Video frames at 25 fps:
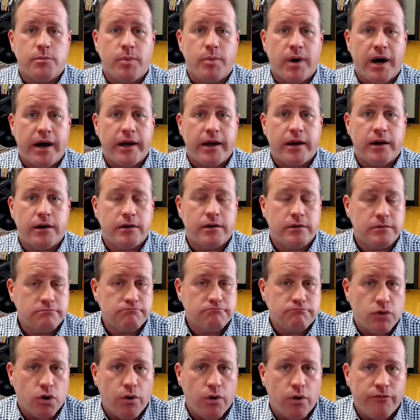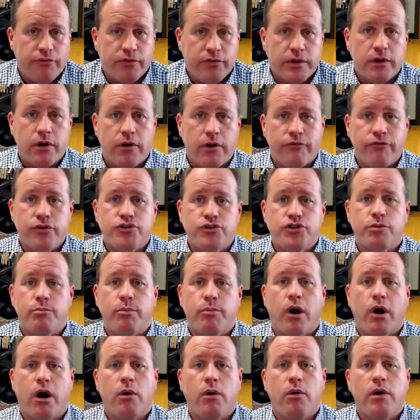buyer, hopefully our future
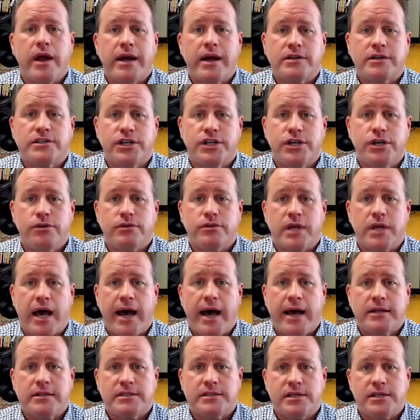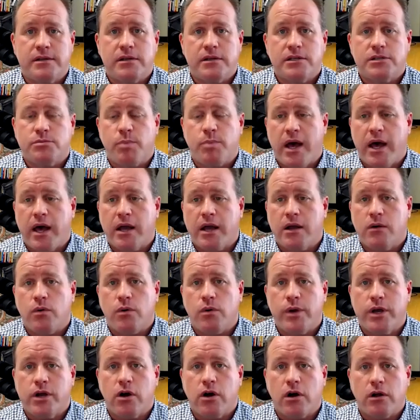borrower, execute that, send us back what
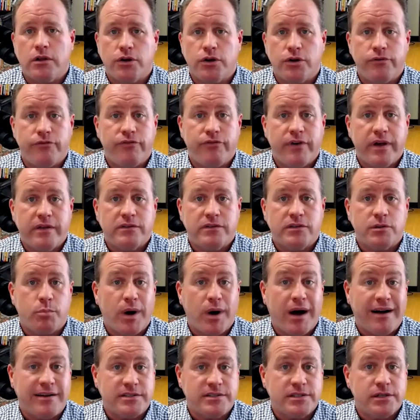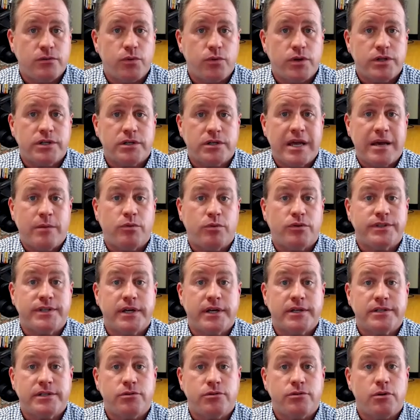we call a good faith deposit, which enables
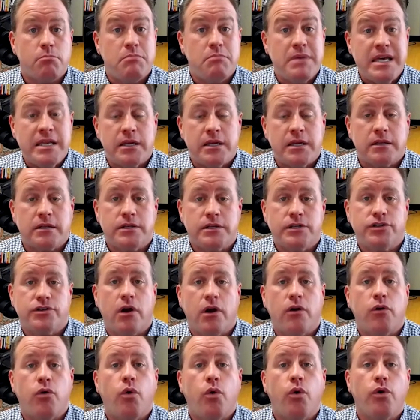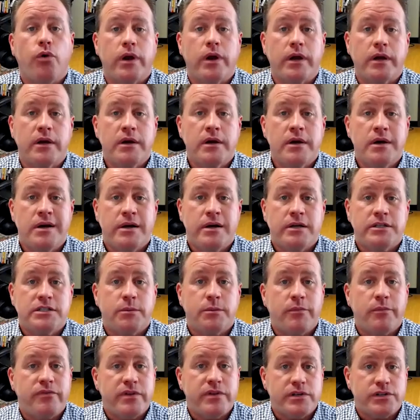us to immediately start ordering
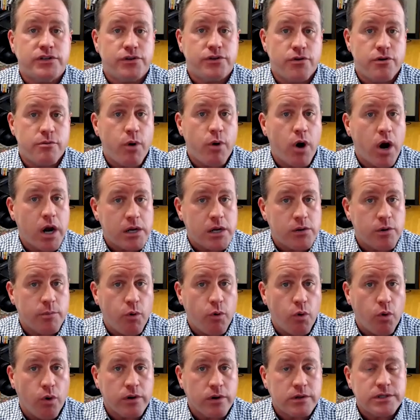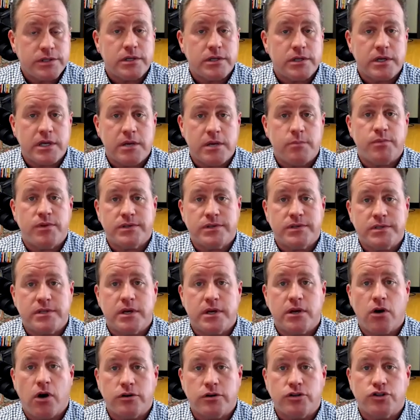some of these third-party reports to keep this
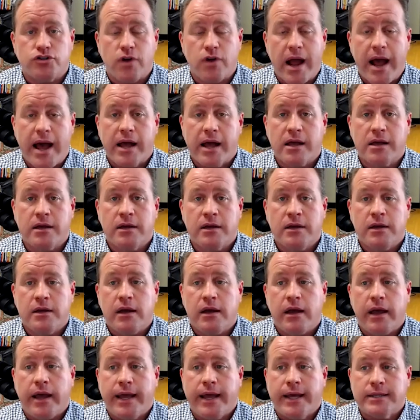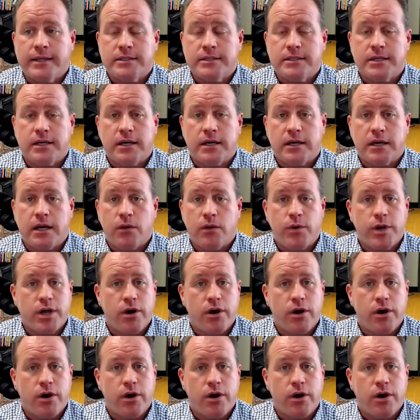thing on track, and we